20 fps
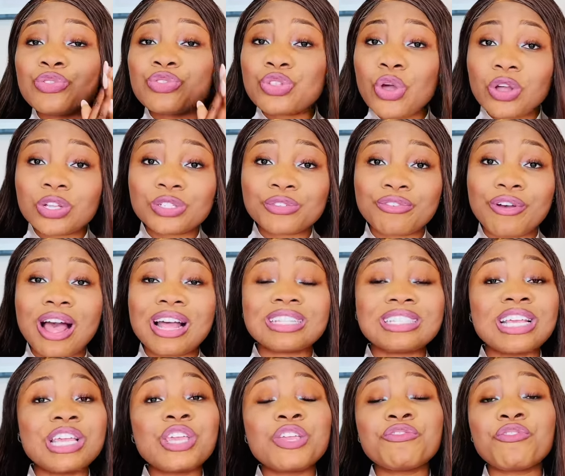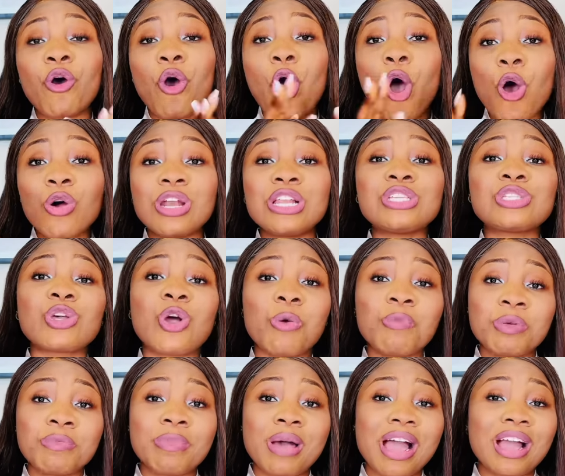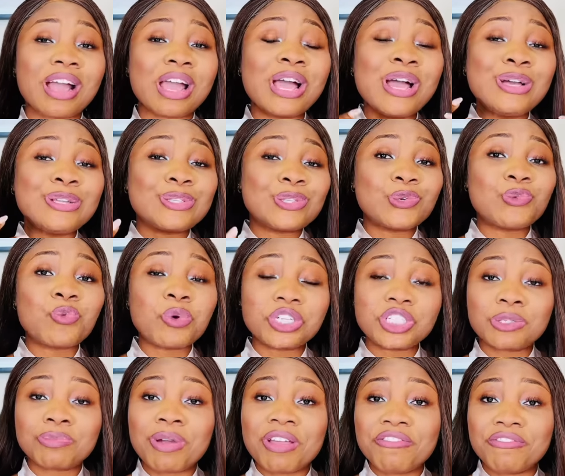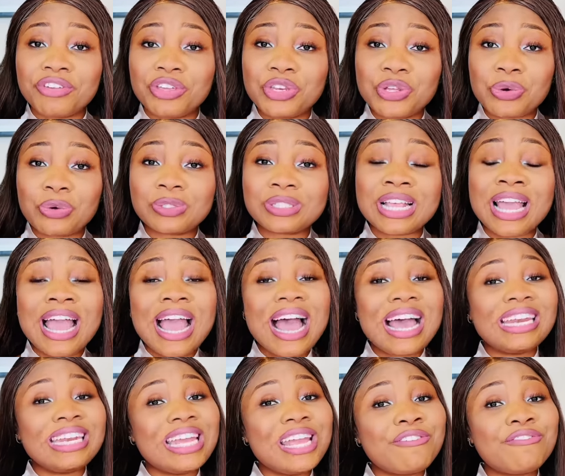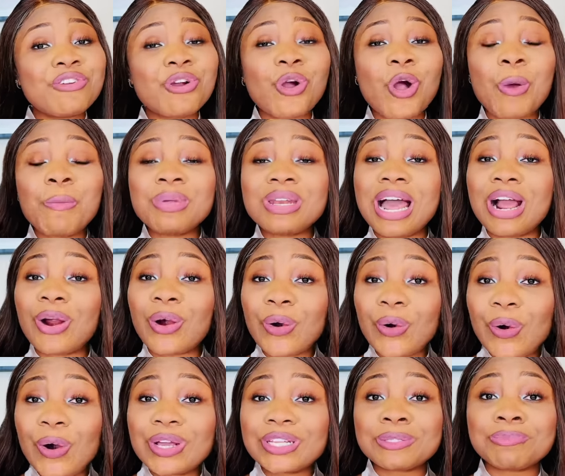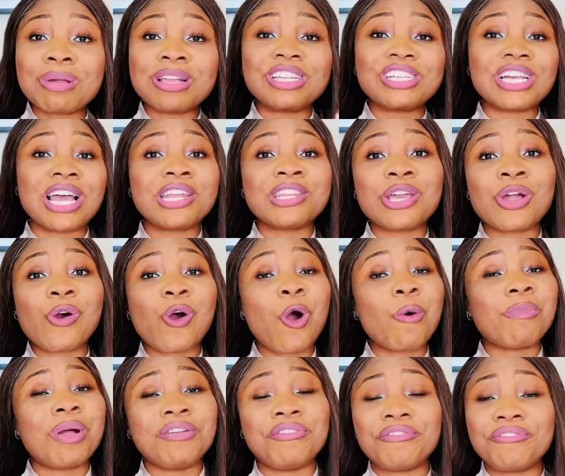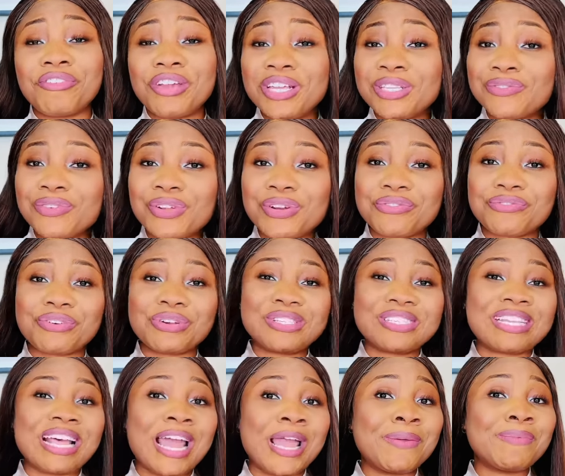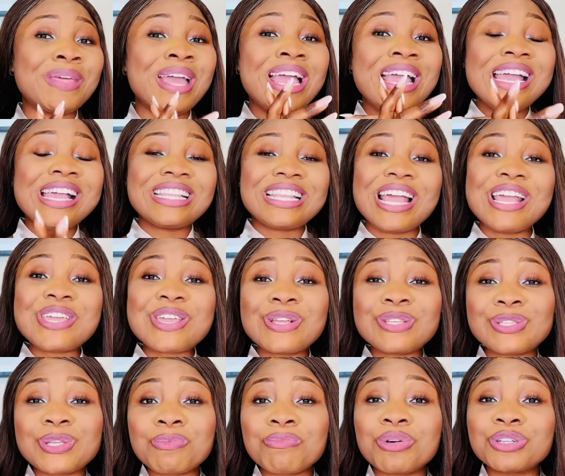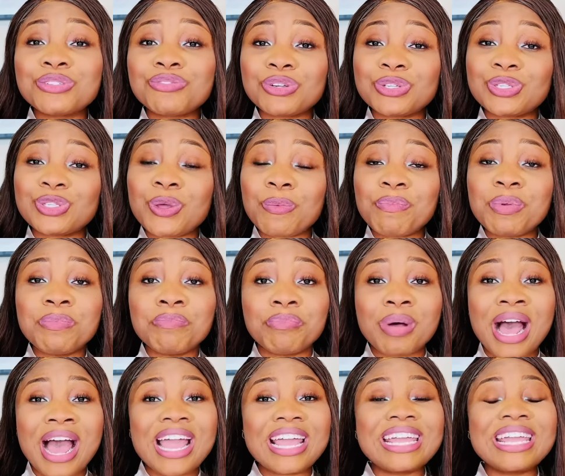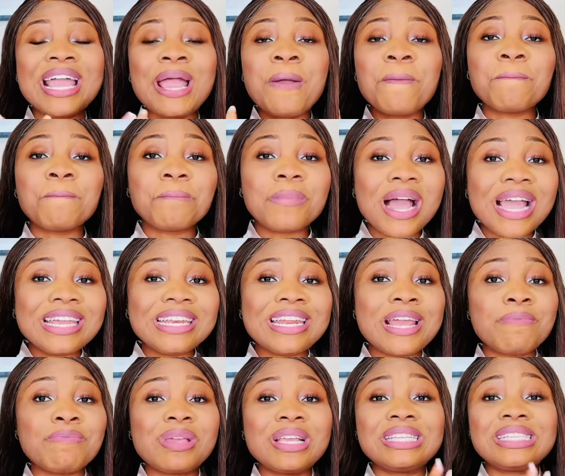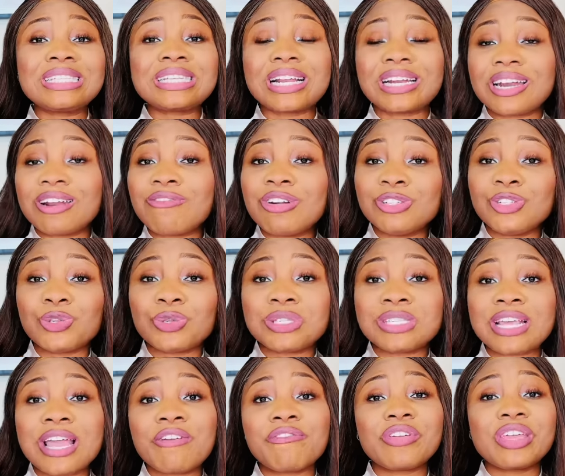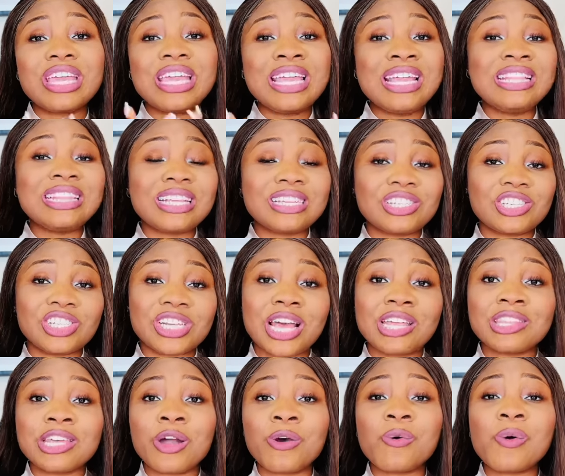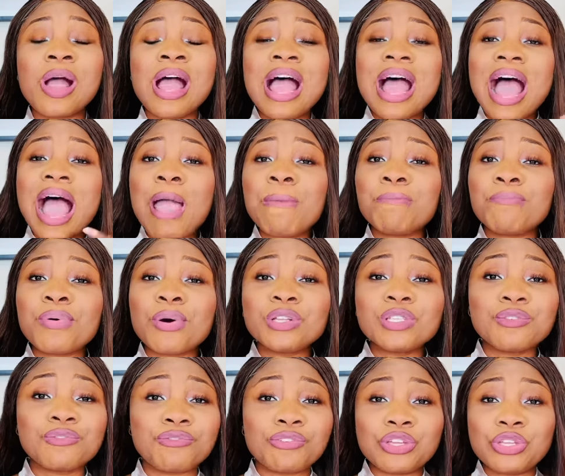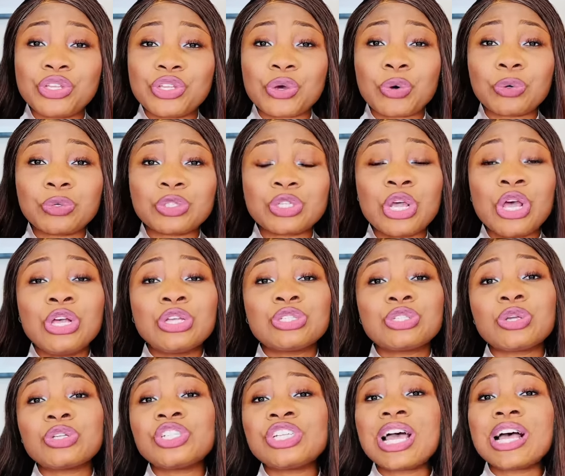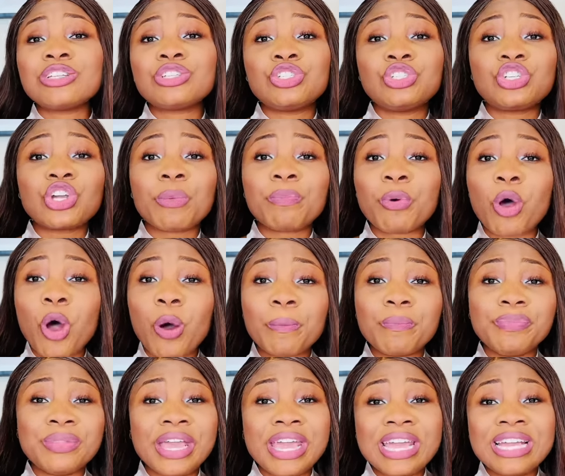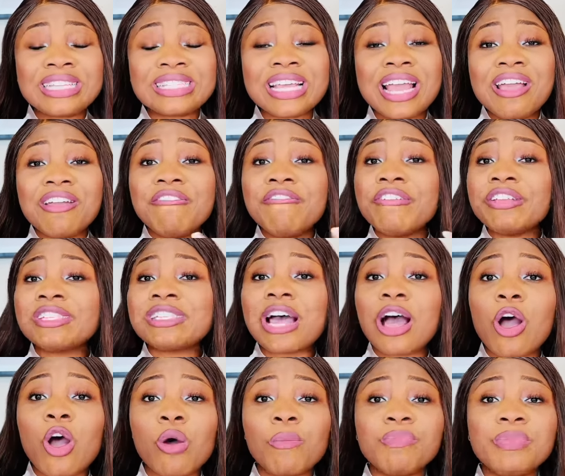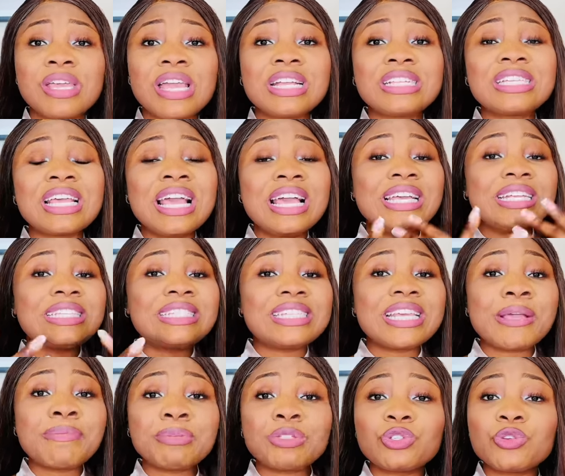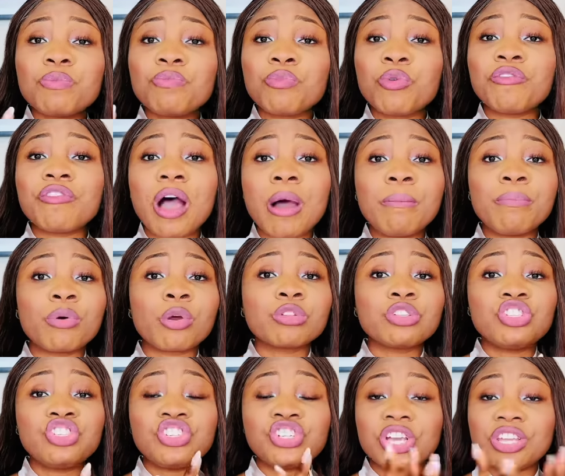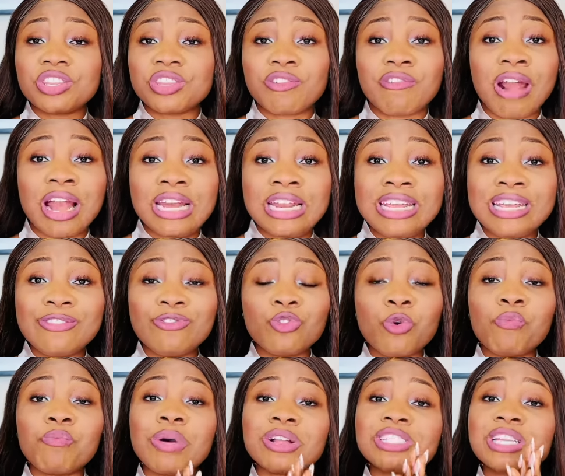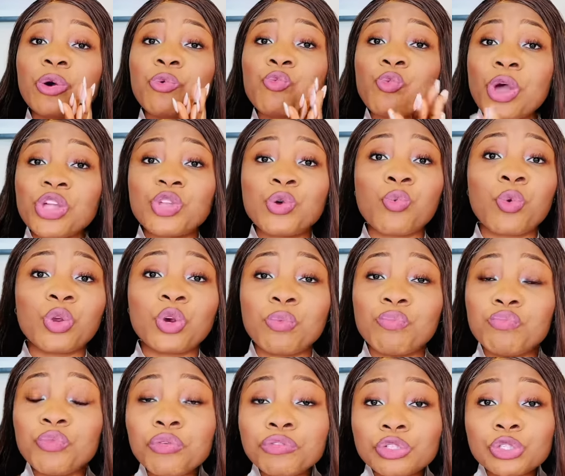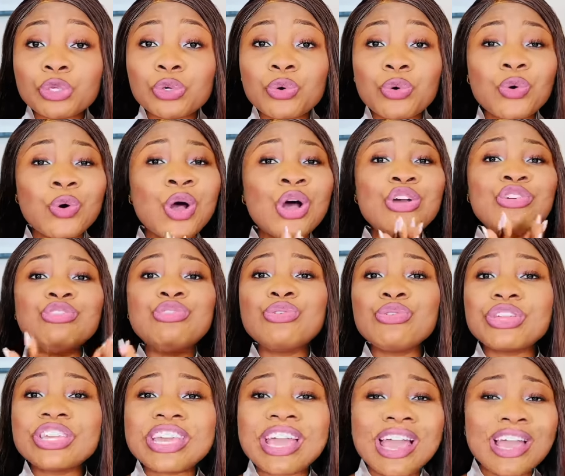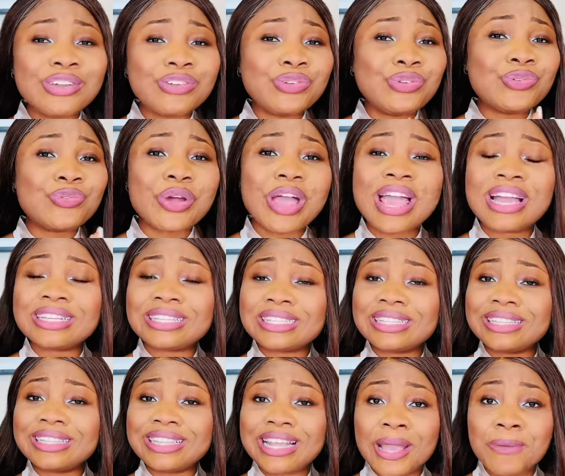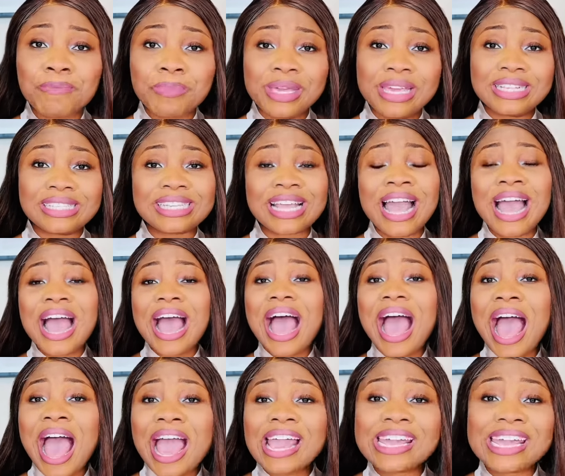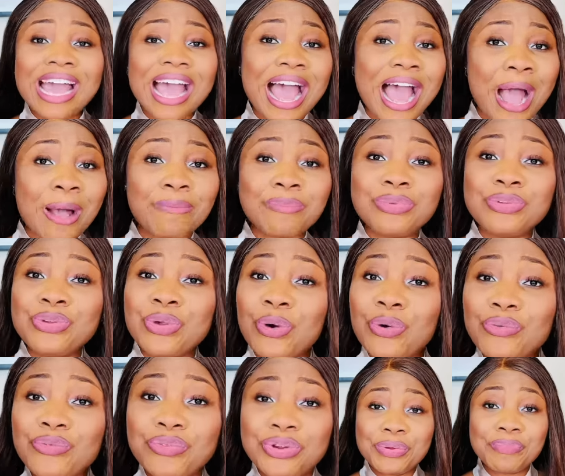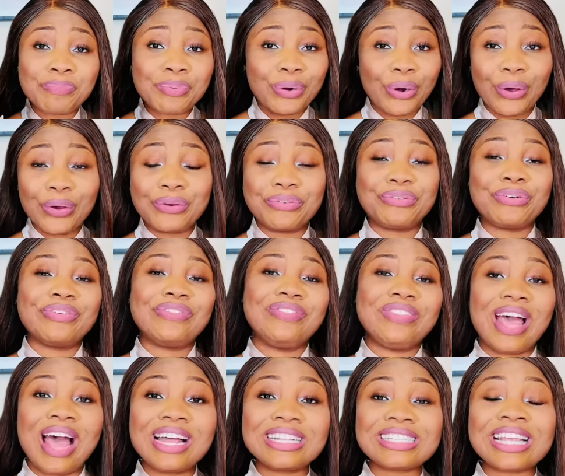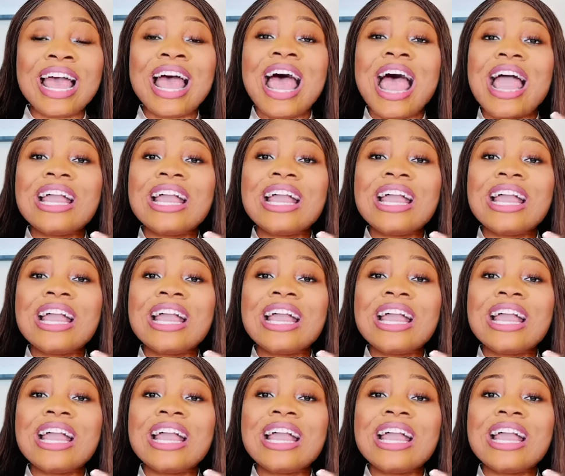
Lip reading: Thus far, thank you for always coming back to watch my videos. And if you're coming across my channel or my face for the first time, thank you so much for stopping by. My name is Clara Joseph. In this channel, I post videos such as job updates, visa updates, tips to move abroad generally, no matter where you want to move to, UK, US, name it, I am your real plug for that.